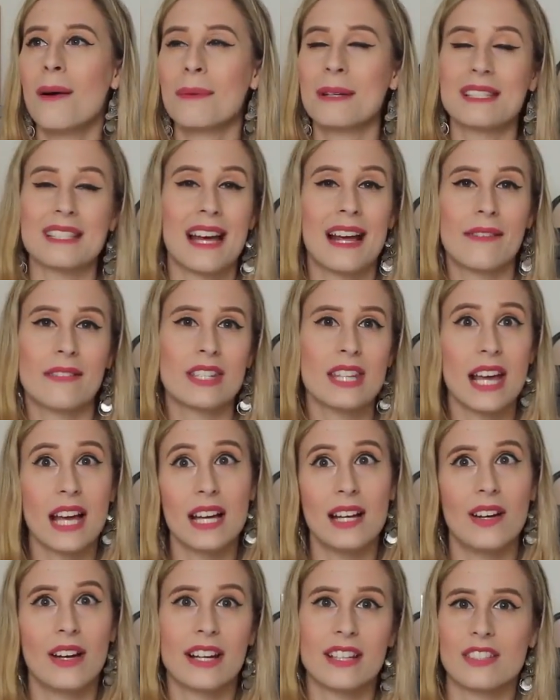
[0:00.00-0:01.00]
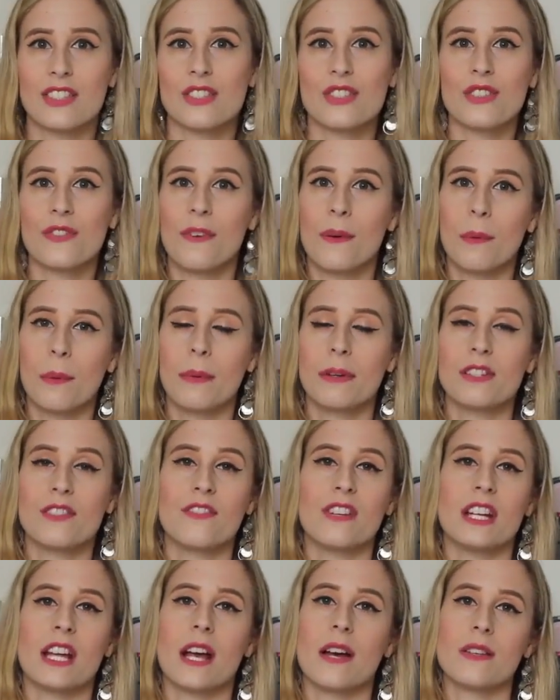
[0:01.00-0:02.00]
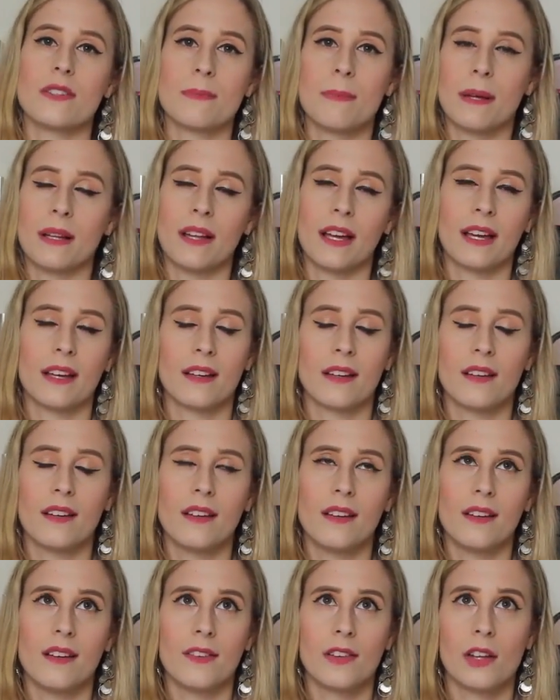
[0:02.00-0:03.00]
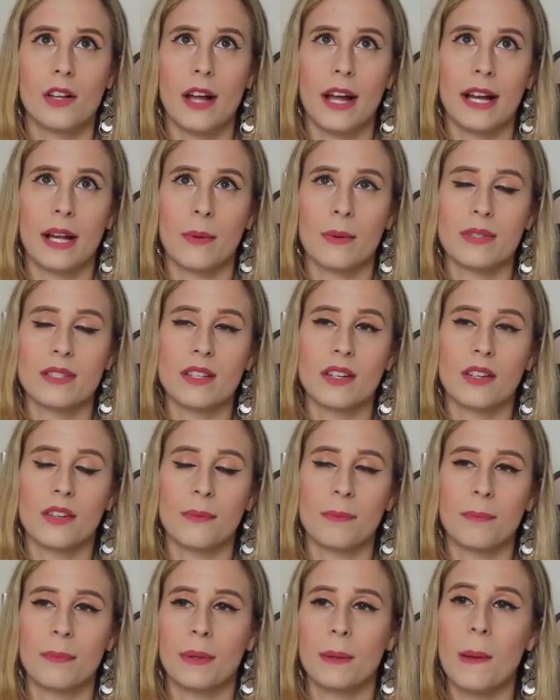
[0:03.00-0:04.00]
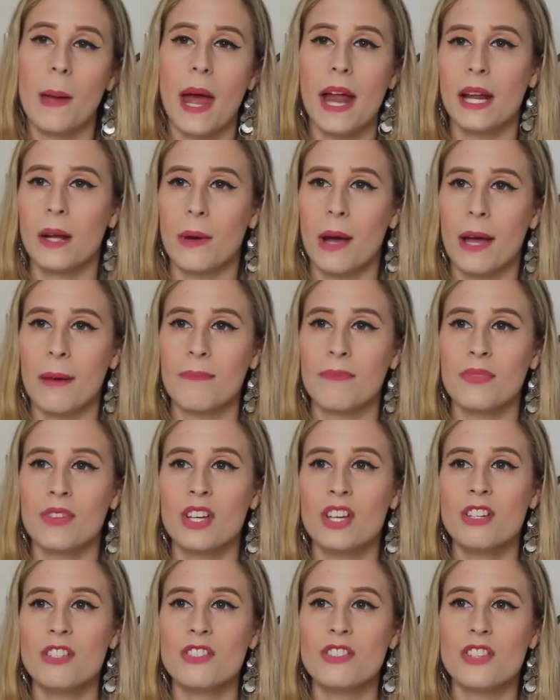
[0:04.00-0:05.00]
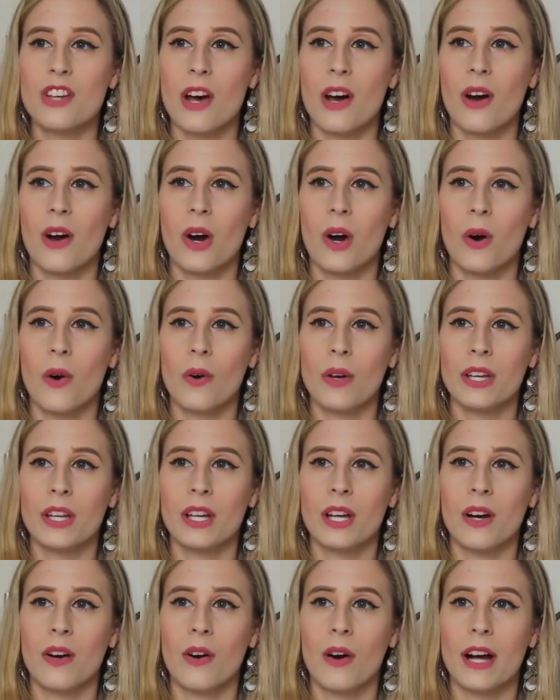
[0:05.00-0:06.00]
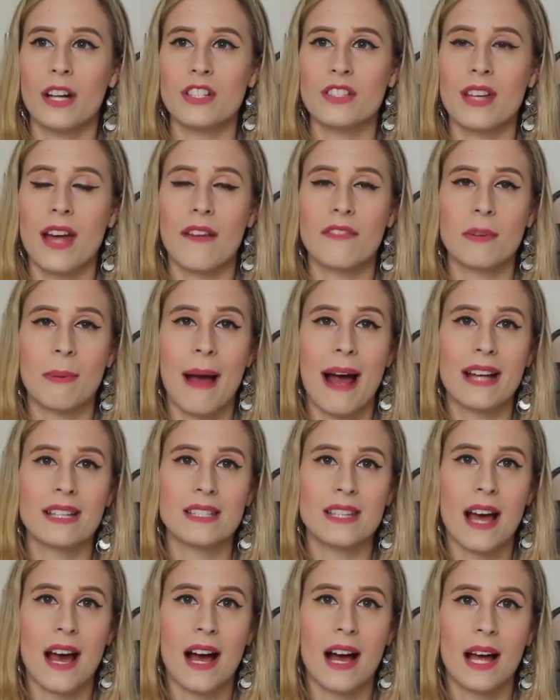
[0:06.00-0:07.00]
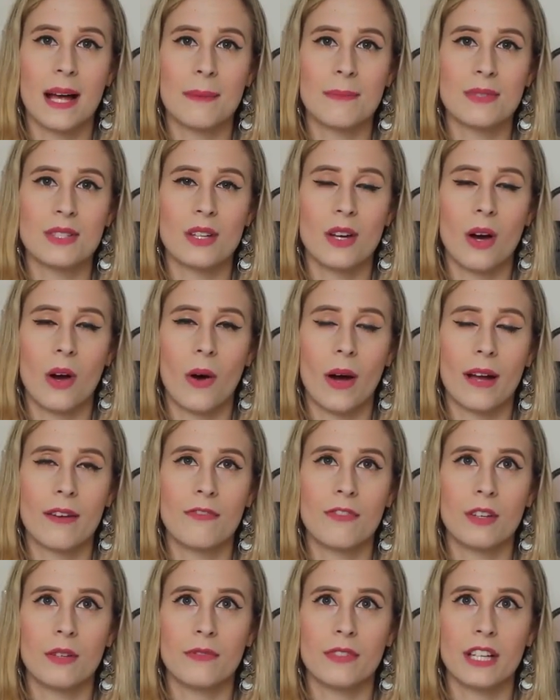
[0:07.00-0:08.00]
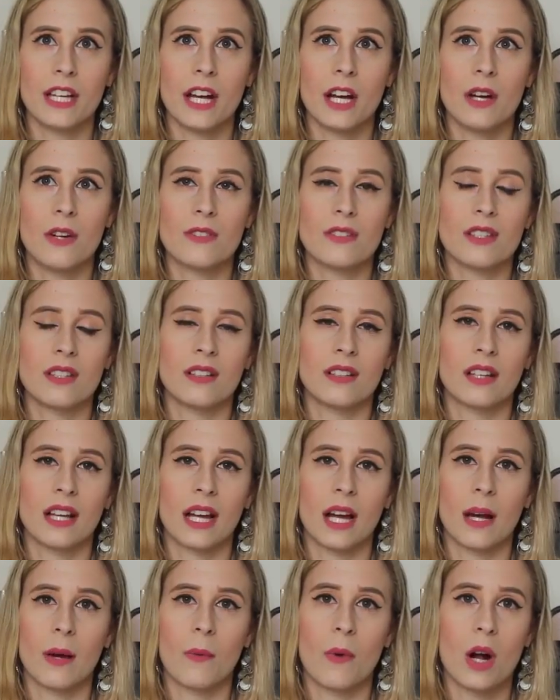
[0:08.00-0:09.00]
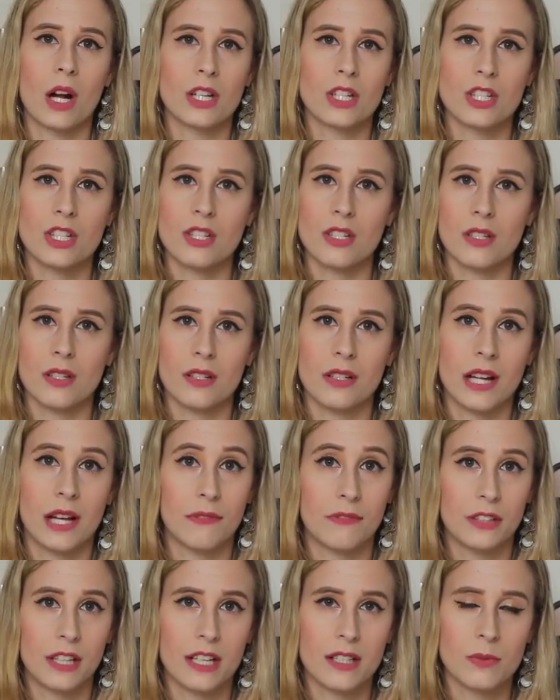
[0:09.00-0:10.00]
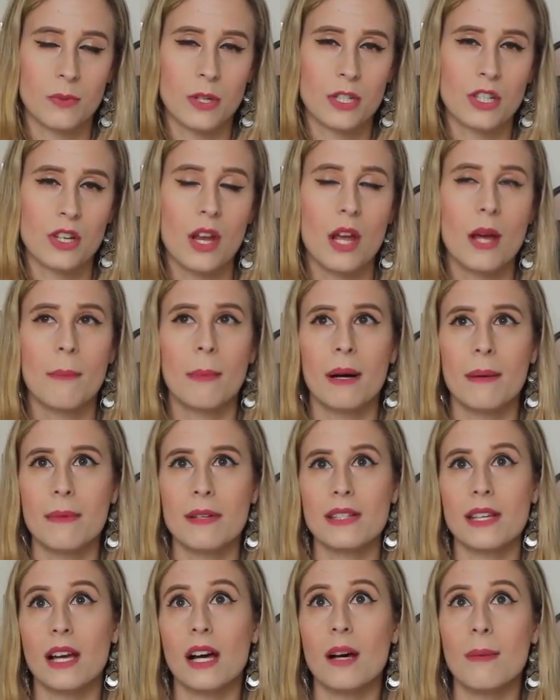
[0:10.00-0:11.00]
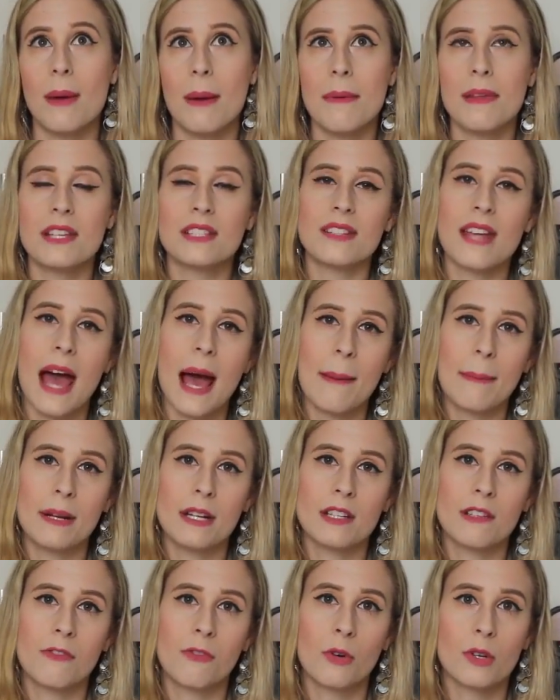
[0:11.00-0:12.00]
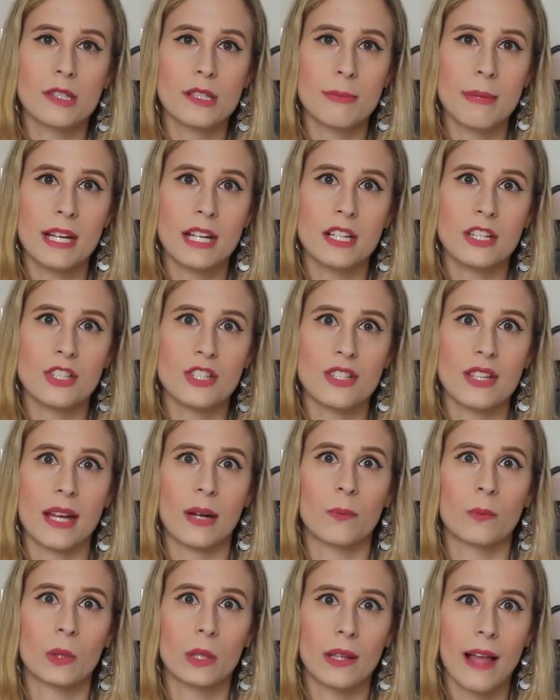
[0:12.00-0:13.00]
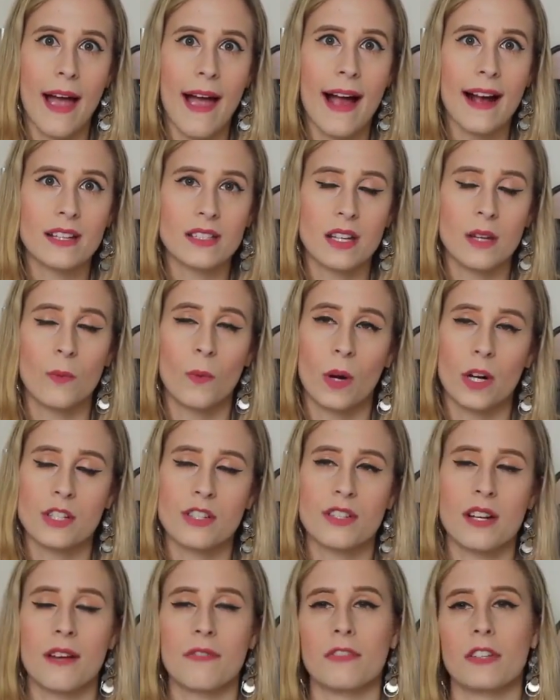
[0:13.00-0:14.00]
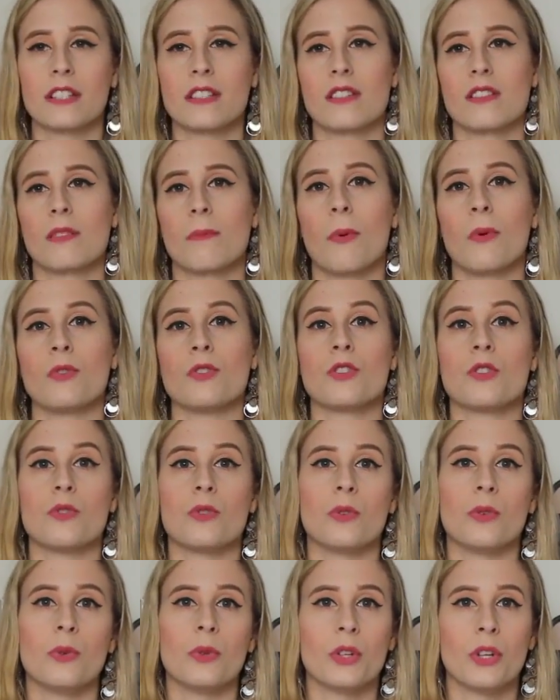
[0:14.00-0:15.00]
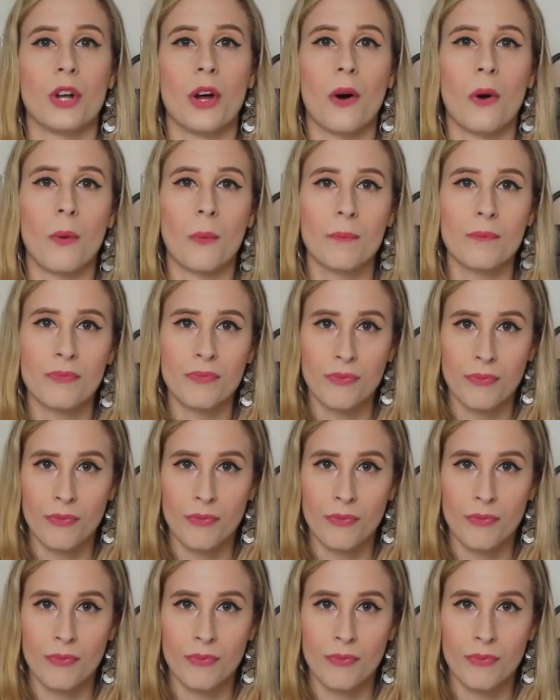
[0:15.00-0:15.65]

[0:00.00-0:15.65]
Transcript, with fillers: um, I was like, oh, I guess I'll just film a bunch of videos, but like the lighting wasn't good. But anyway, so, you know, I just have to pass time, so I film videos and like I watched Netflix, which part of me is like, oh, maybe this happened to force me to just like relax and watch Netflix as opposed to, you know,